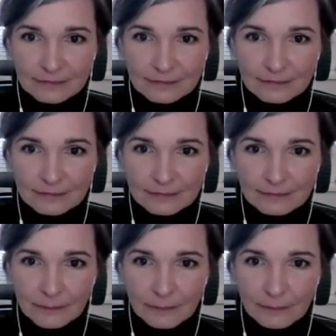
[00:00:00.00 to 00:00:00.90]

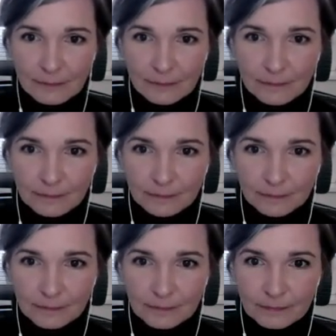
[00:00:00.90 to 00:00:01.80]

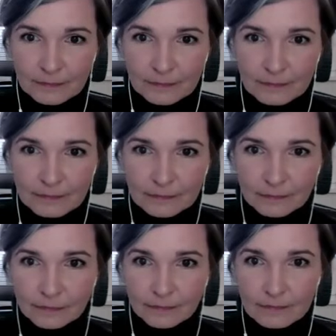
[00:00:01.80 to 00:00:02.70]

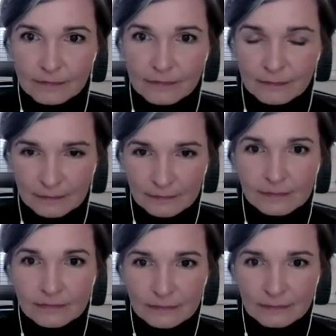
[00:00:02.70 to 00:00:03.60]

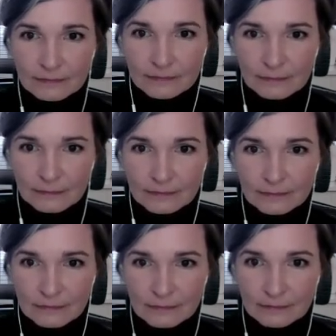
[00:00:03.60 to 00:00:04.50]

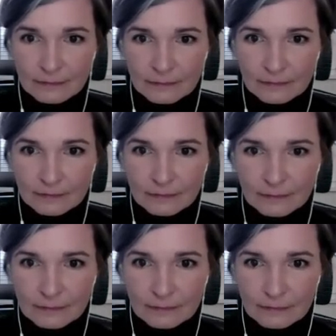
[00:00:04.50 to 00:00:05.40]

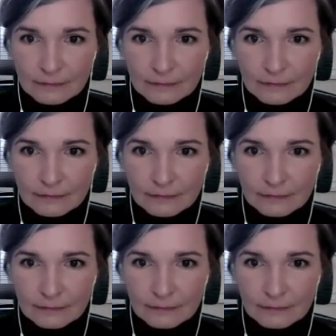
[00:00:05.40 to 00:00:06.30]

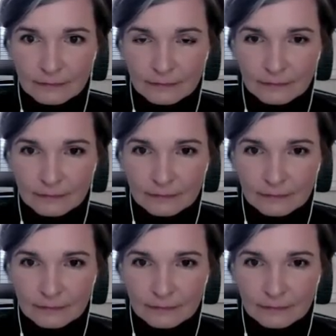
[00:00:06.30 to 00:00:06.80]
(not speaking)